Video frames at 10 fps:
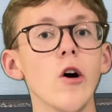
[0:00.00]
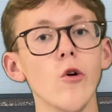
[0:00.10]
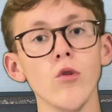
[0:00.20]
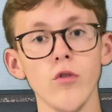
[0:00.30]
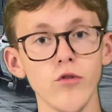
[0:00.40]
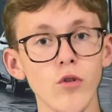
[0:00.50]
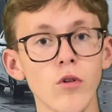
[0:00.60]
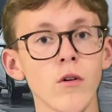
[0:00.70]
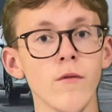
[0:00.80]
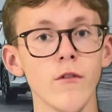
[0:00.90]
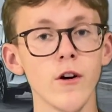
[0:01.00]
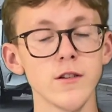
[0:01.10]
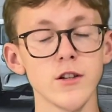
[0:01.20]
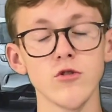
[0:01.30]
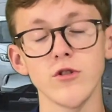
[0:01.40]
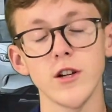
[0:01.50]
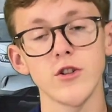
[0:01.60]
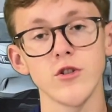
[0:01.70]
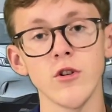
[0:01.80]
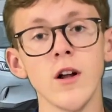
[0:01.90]
or torque converter
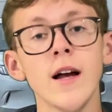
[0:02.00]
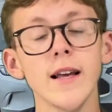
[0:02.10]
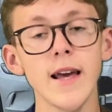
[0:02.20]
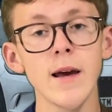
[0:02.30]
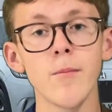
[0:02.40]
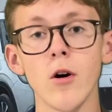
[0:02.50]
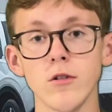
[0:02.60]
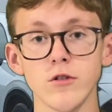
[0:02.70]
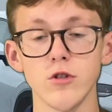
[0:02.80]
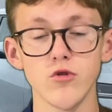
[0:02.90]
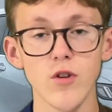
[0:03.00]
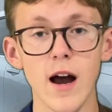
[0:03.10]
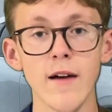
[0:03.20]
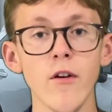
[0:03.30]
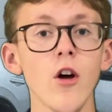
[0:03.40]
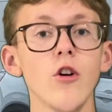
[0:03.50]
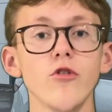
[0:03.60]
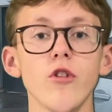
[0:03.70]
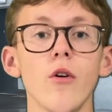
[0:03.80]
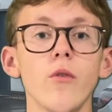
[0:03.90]
traditional gearbox to drive. So
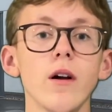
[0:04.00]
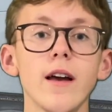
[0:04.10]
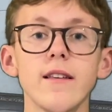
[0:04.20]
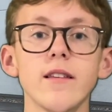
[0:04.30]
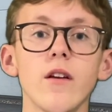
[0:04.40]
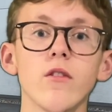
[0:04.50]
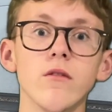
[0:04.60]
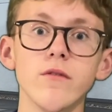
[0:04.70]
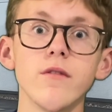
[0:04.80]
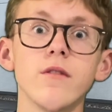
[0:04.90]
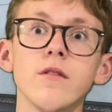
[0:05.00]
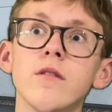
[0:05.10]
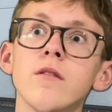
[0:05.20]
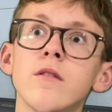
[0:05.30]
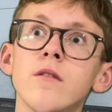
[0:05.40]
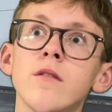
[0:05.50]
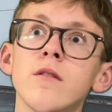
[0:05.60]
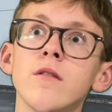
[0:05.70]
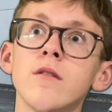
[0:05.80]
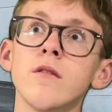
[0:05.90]
instead of going
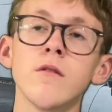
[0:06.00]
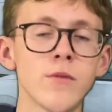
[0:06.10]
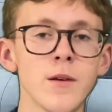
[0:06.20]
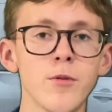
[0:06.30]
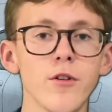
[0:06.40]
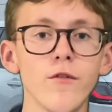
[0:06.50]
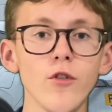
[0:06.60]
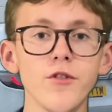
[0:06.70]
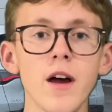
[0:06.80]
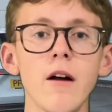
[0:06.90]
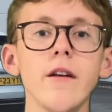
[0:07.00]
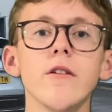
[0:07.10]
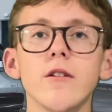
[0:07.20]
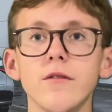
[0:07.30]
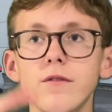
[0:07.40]
when you put your foot down, it'll go